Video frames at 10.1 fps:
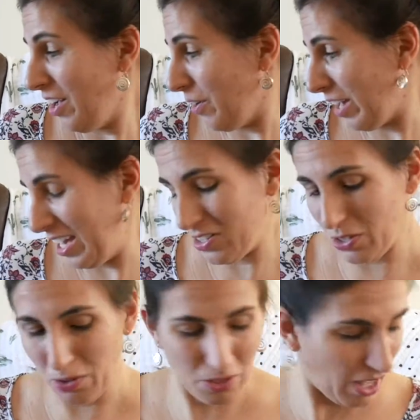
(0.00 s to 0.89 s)
Okay,
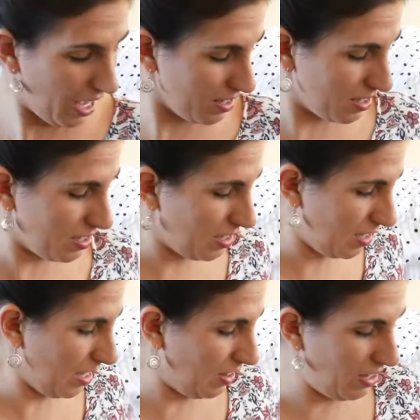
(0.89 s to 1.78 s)
so that's
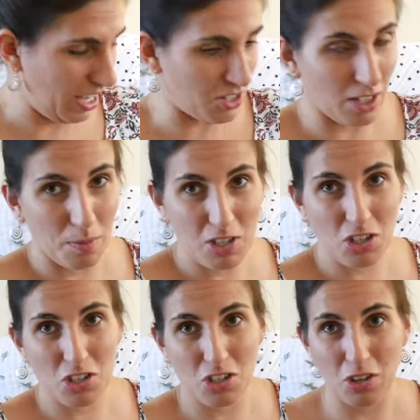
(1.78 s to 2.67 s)
in there. So let me
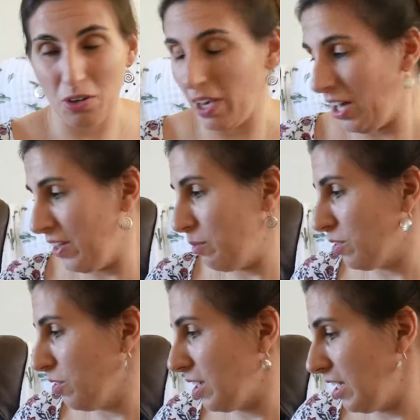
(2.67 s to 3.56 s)
just show you how that would
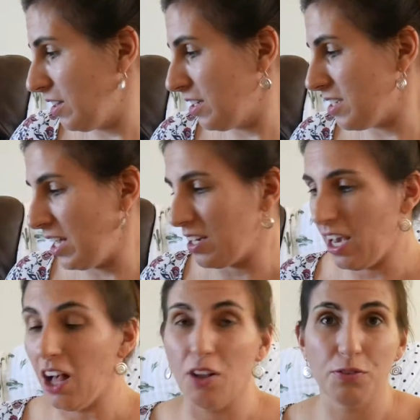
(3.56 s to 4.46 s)
look in the
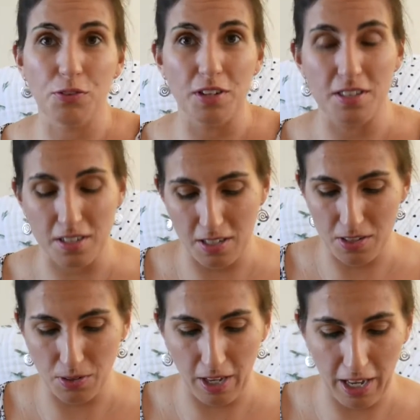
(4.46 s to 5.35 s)
Danielle, for
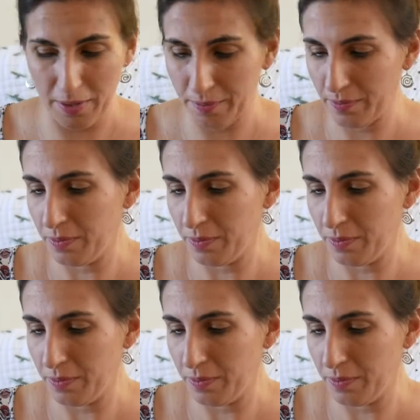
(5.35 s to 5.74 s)
instance, okay?